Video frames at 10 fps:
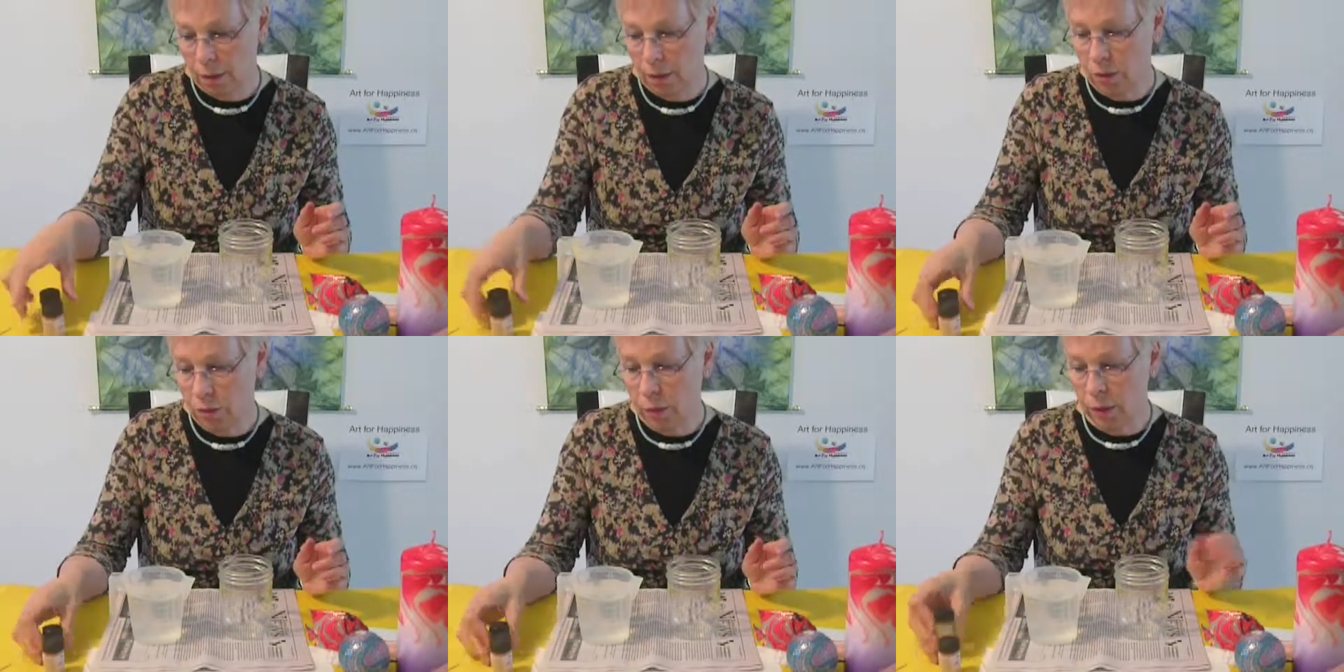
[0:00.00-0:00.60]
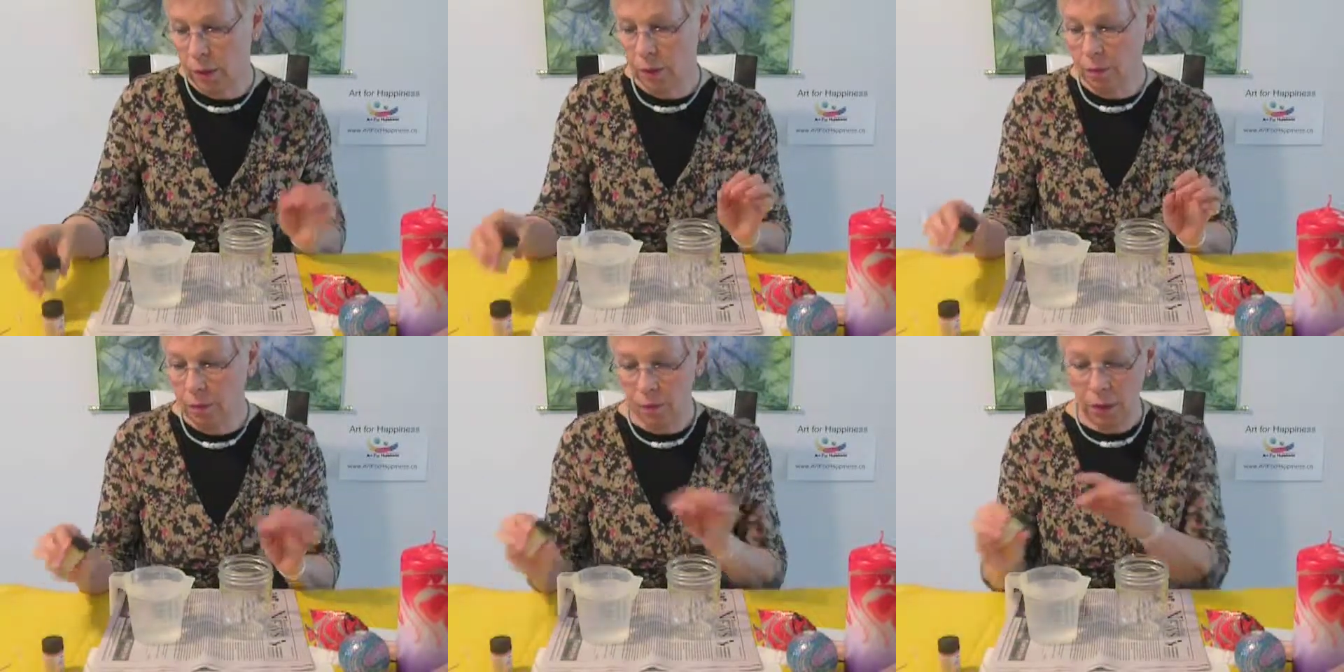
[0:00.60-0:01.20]
Then you
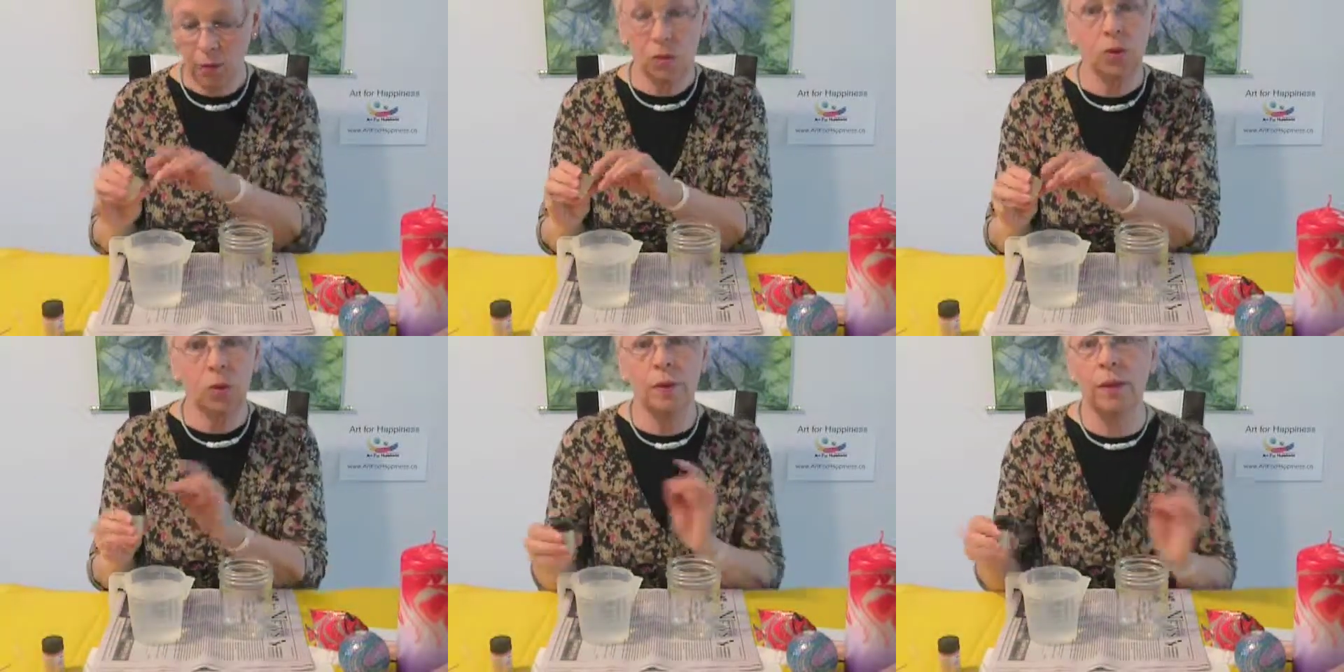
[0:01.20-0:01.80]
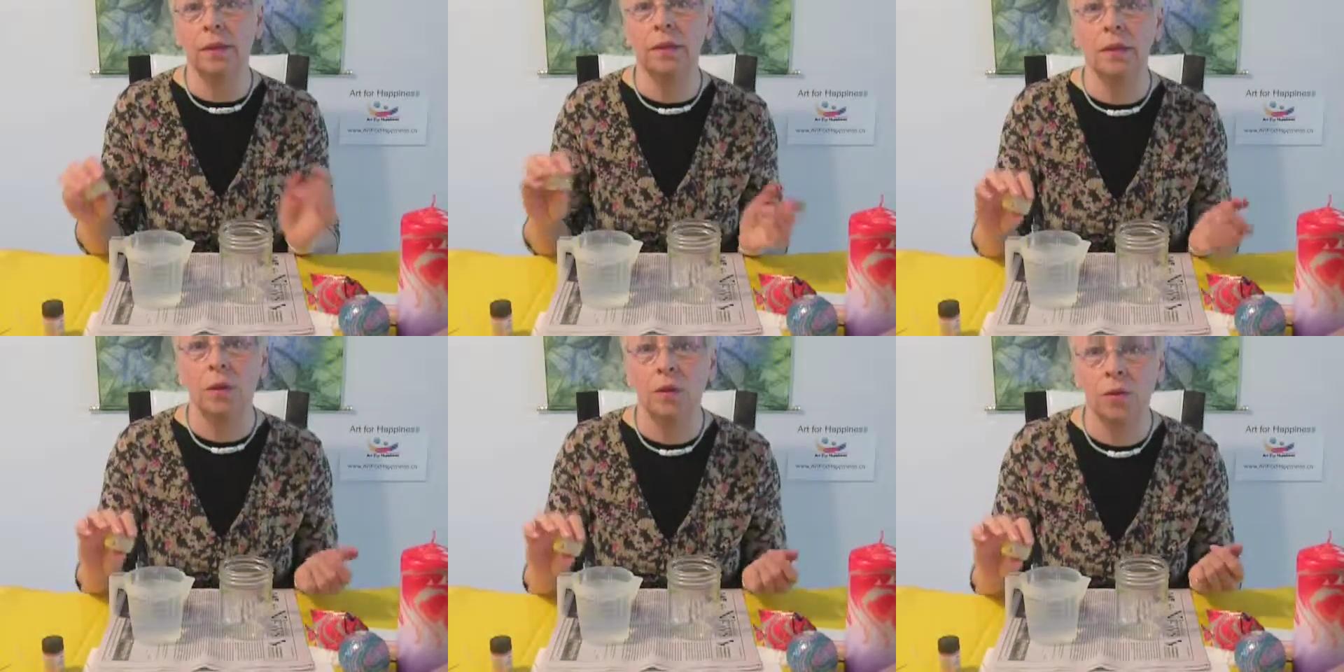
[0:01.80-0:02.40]
will unscrew it,
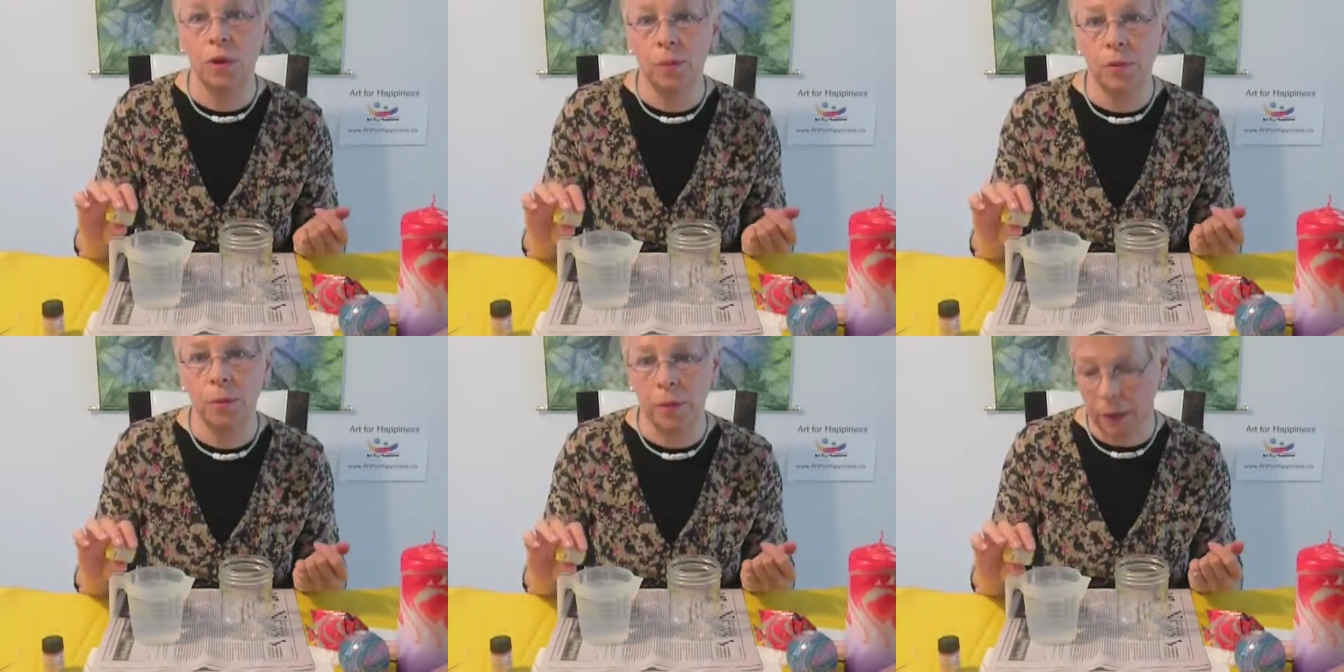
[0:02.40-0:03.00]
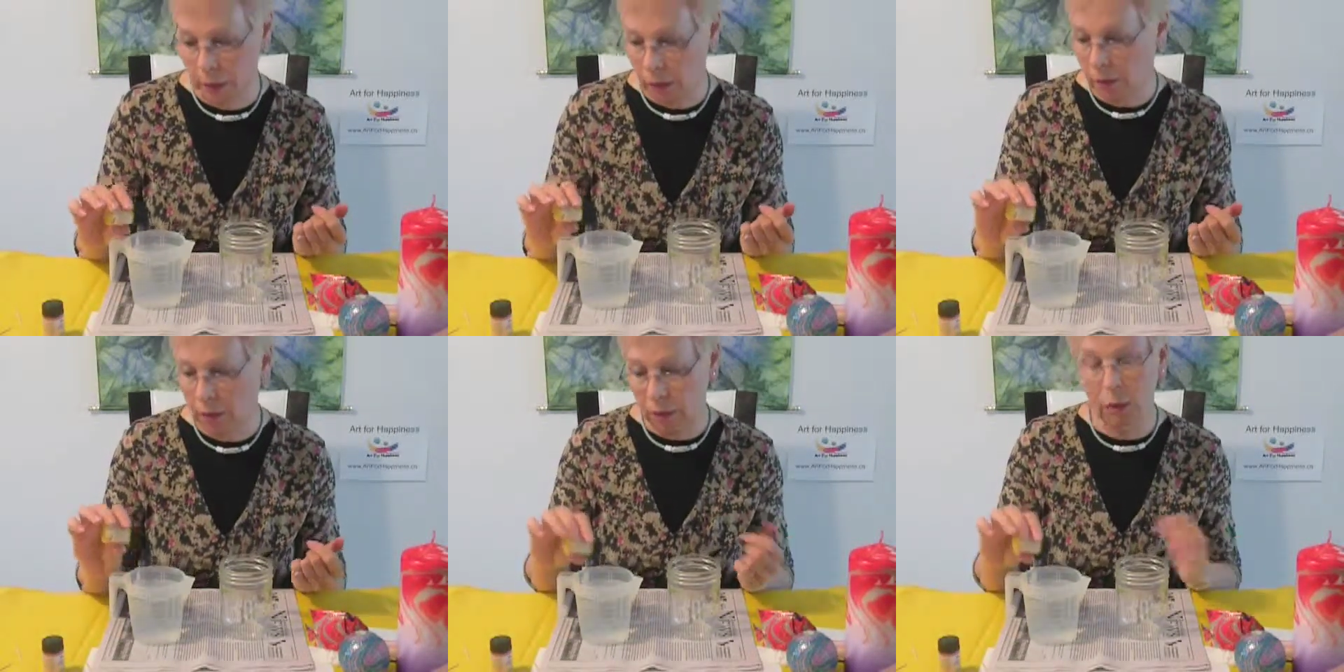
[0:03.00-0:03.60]
drop the
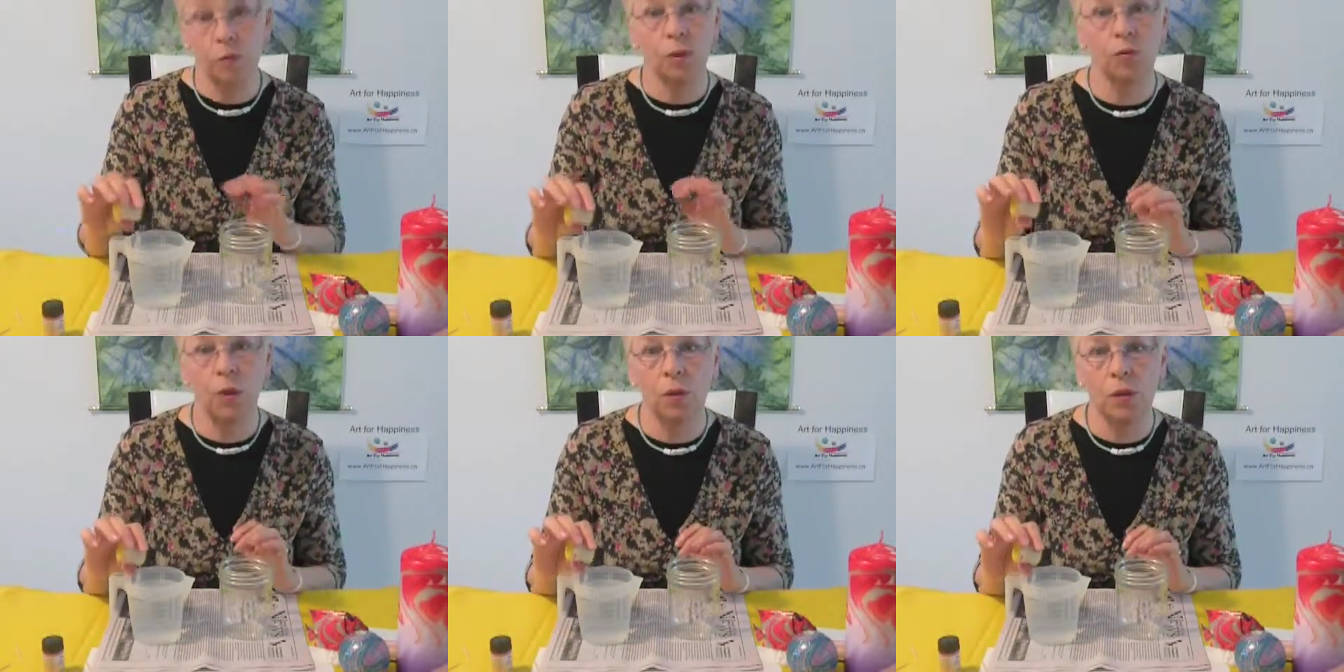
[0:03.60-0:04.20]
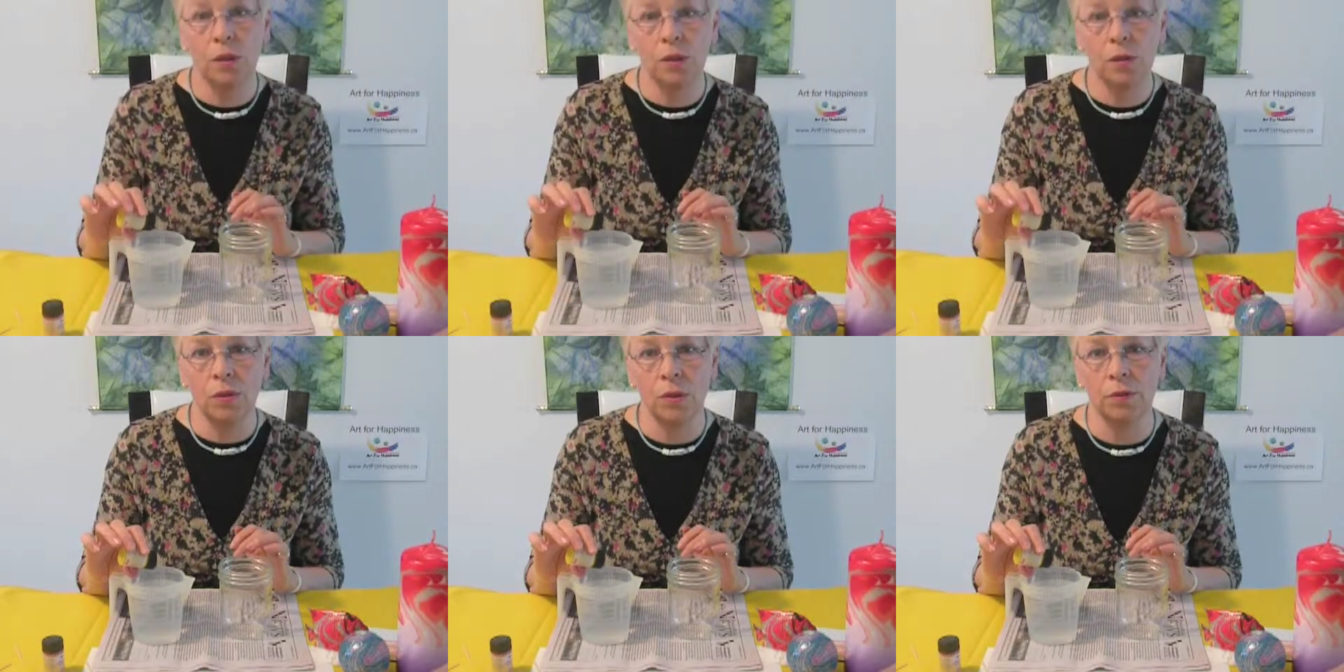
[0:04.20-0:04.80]
paint. It will float on
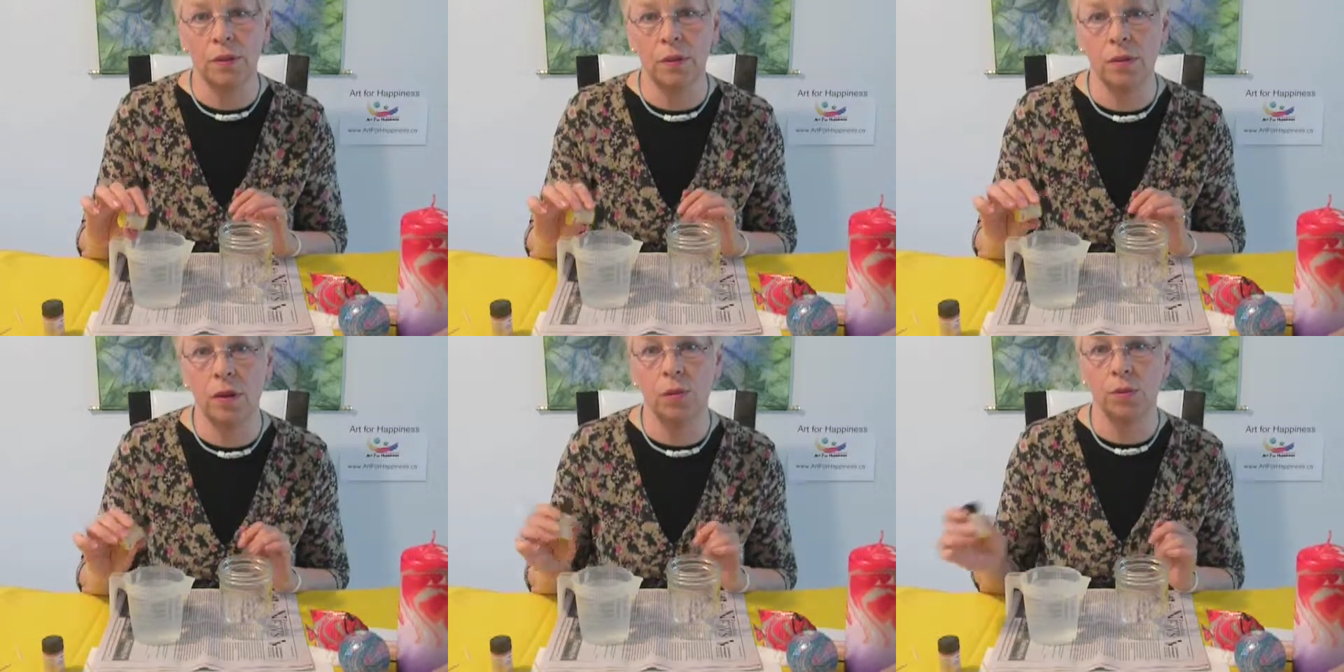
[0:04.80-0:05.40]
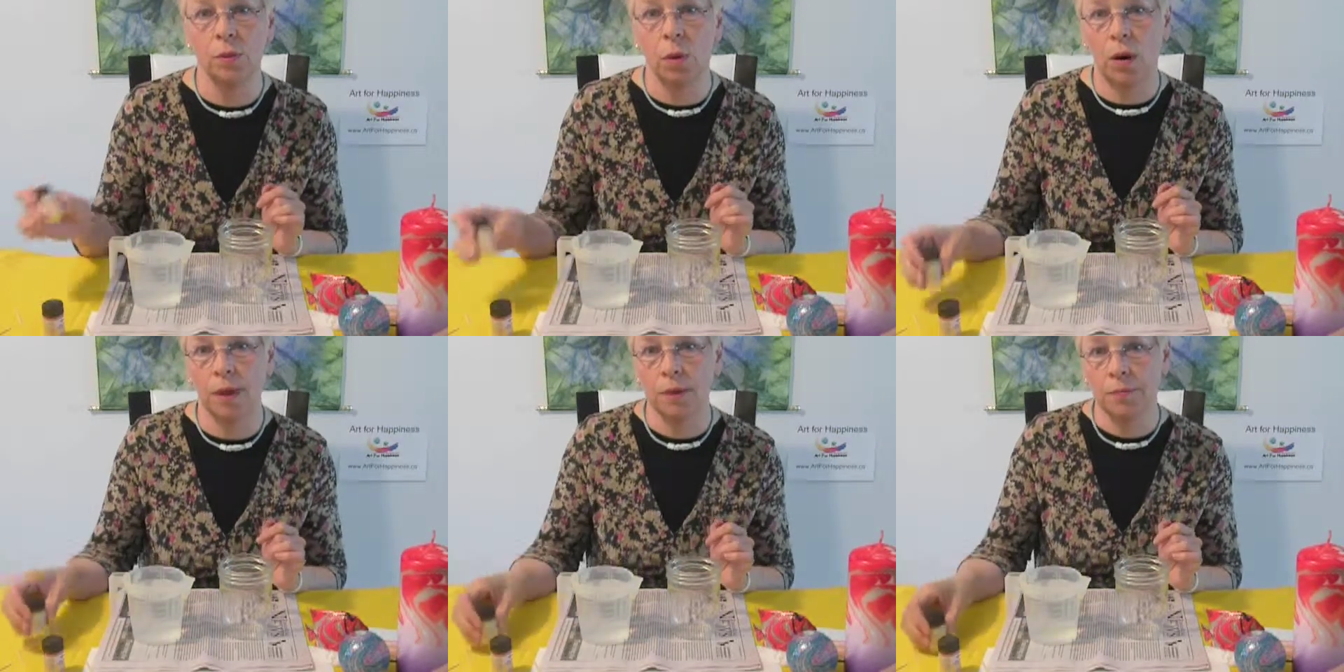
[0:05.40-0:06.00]
the surface of the
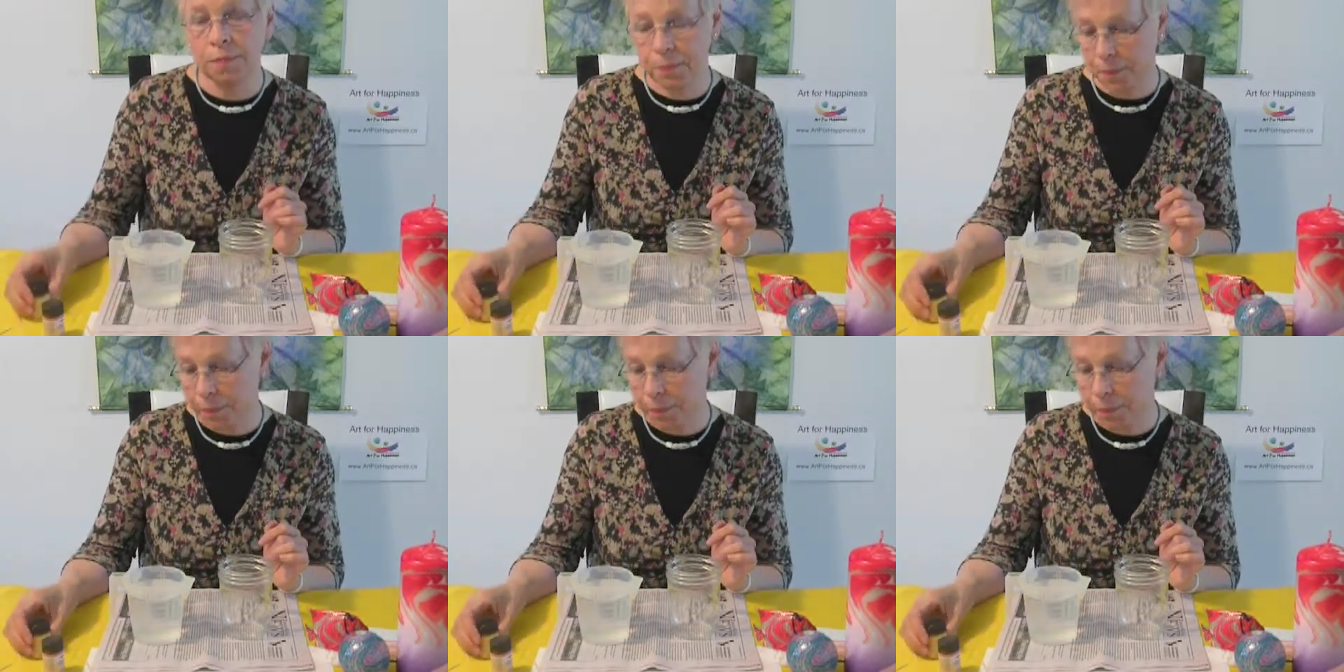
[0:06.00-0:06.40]
water.